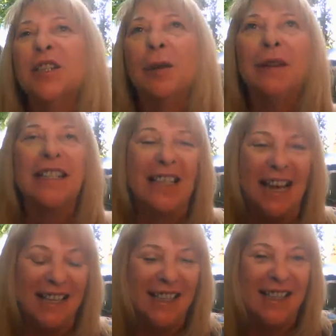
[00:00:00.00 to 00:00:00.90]
So I'm
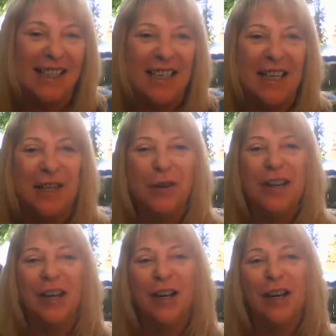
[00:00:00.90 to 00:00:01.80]
excited to see you
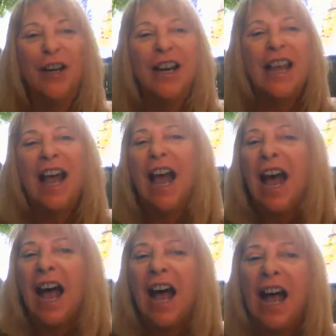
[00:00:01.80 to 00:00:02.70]
here.
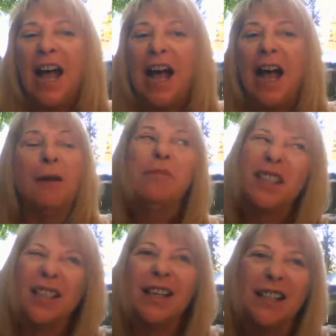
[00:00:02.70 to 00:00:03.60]
I'm
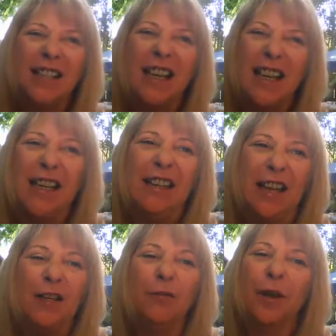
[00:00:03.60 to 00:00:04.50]
just going to say
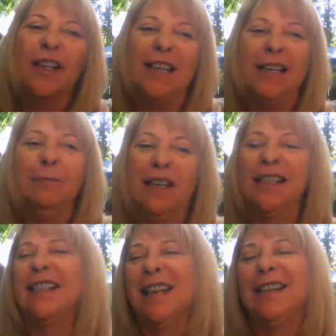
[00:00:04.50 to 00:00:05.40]
that you really need to be
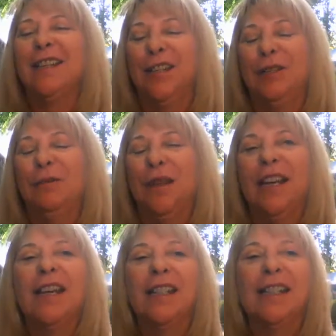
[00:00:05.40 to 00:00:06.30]
excited too,
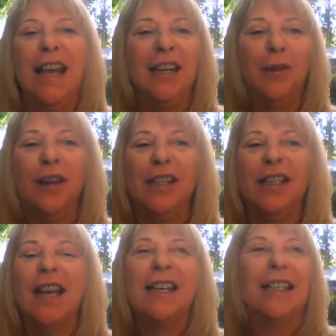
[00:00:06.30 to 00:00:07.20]
because 8th grade
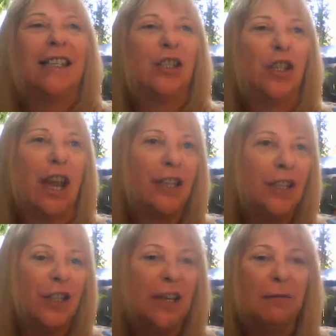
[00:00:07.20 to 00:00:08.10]
science is
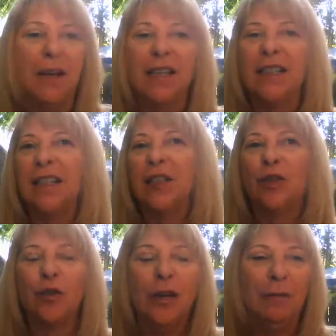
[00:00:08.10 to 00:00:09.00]
challenging, but it's
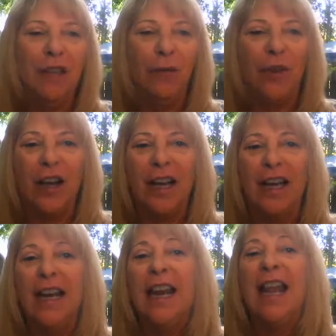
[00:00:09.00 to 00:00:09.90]
extremely
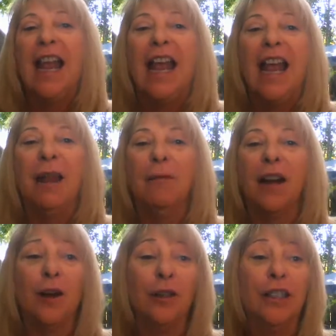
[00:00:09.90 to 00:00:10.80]
fun. And
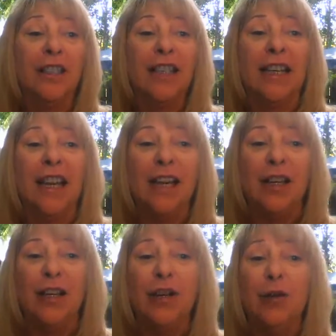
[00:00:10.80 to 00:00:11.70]
my goal is to
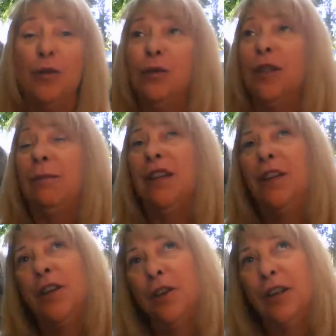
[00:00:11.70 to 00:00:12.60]
get you to be
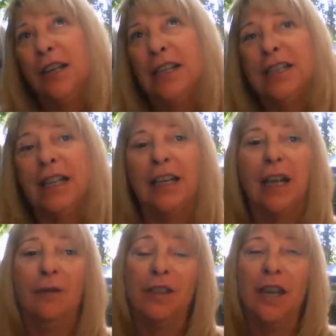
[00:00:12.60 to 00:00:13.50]
curious and
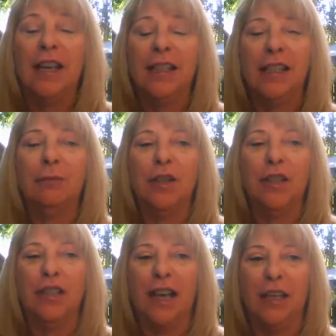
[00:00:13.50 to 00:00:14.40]
love science as
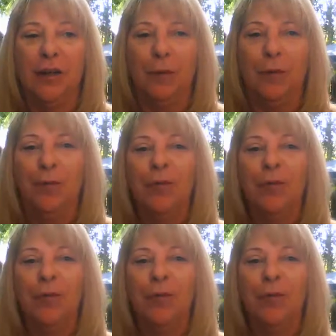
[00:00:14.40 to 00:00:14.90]
much as I do.